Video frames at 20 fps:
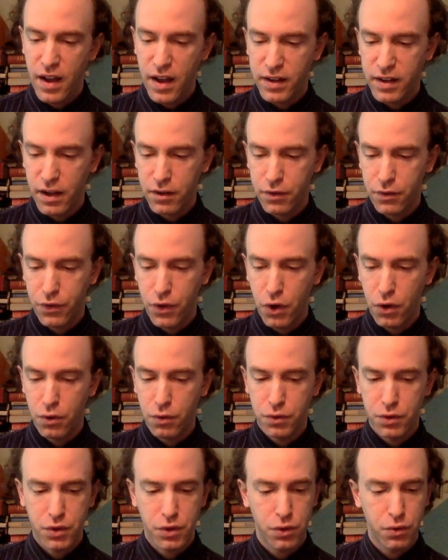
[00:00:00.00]
and out of
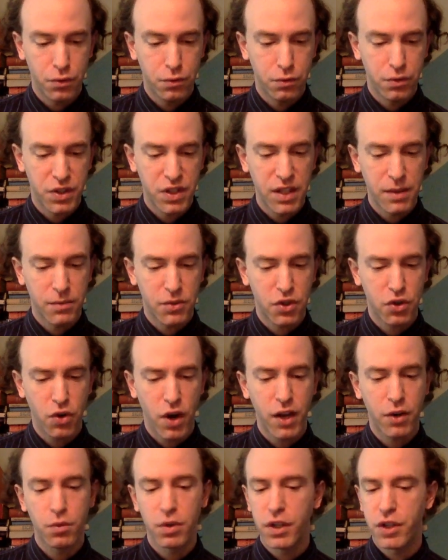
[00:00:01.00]
those who seemed
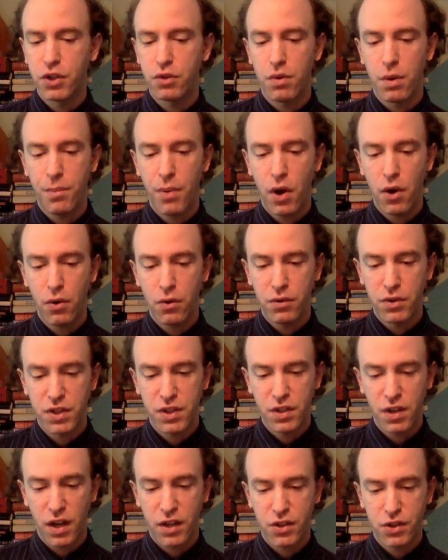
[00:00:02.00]
tranquilly to
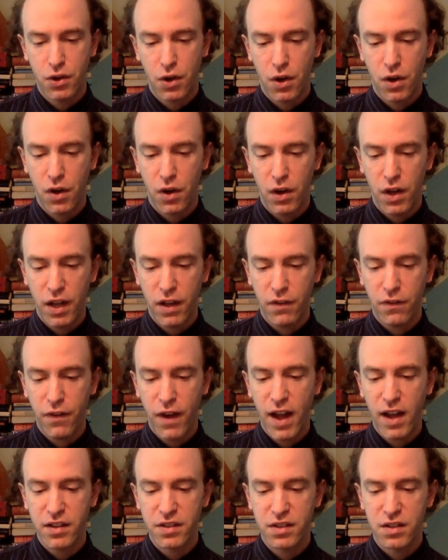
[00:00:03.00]
repose, I saw a
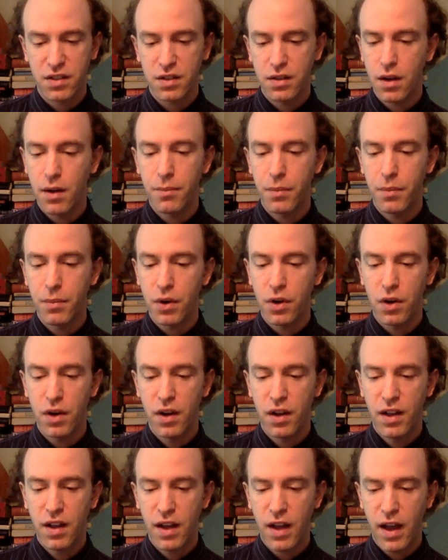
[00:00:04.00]
vast number
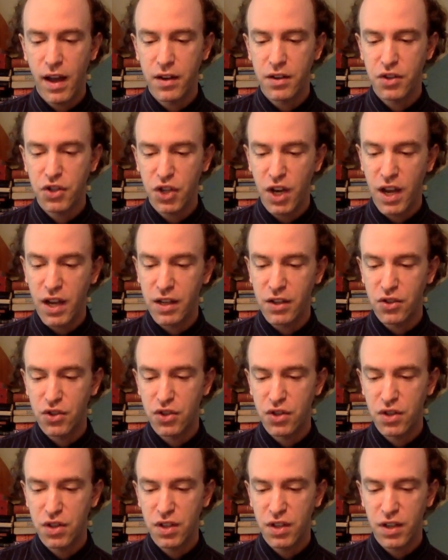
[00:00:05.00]
had
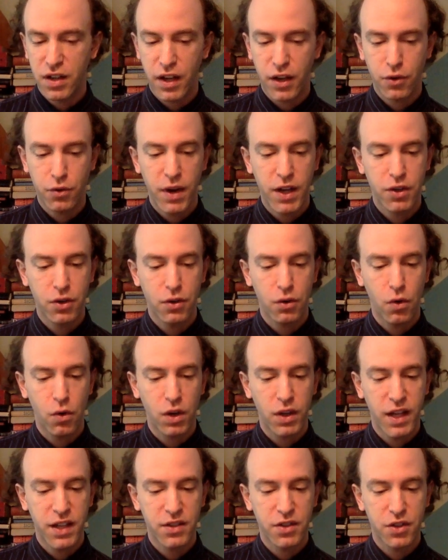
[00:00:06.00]
changed, in a greater
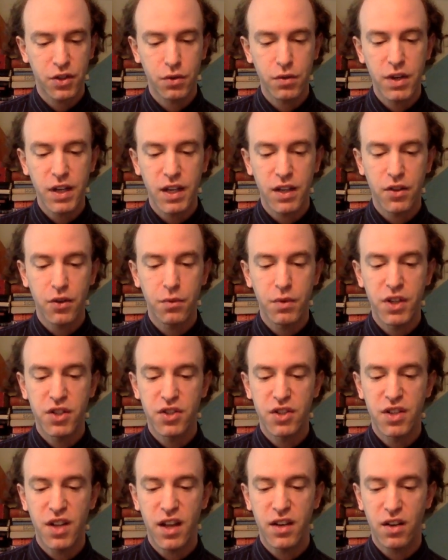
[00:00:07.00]
or less degree, the
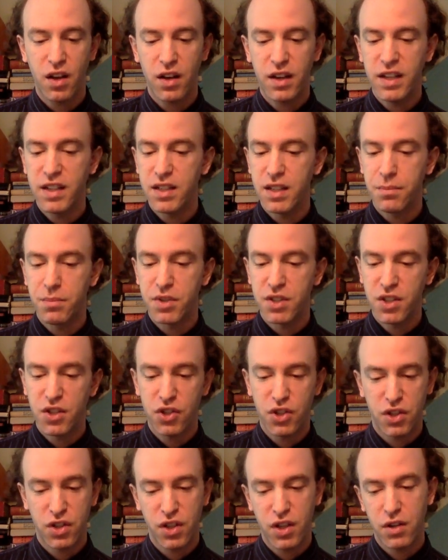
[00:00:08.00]
rigid and uneasy
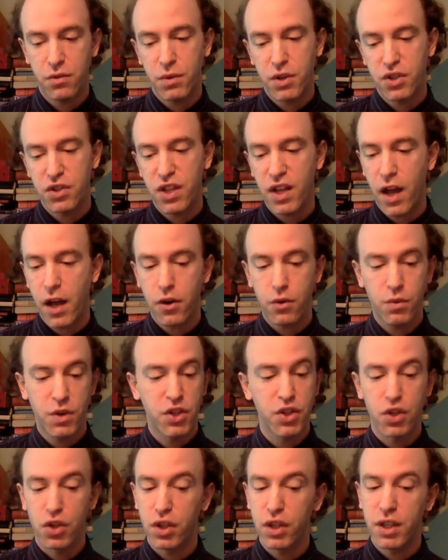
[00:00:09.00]
position in which they had
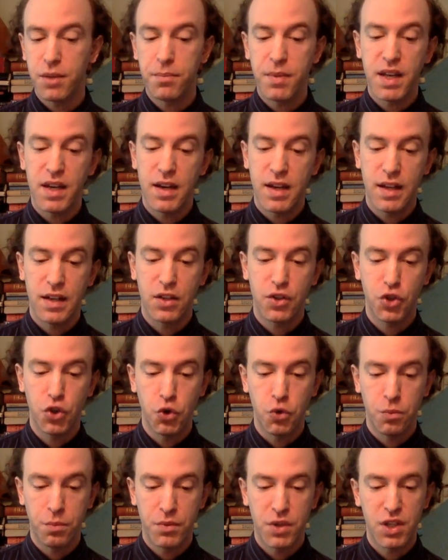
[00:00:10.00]
originally been
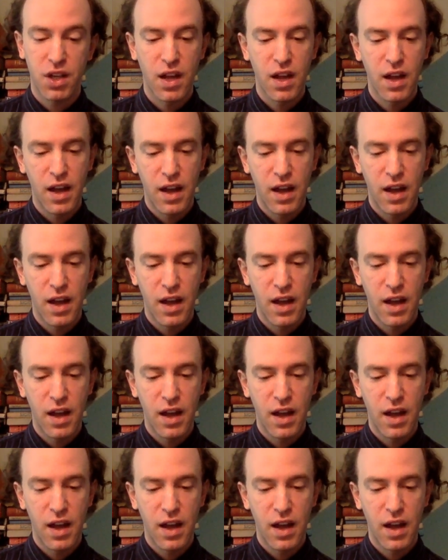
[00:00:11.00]
entombed.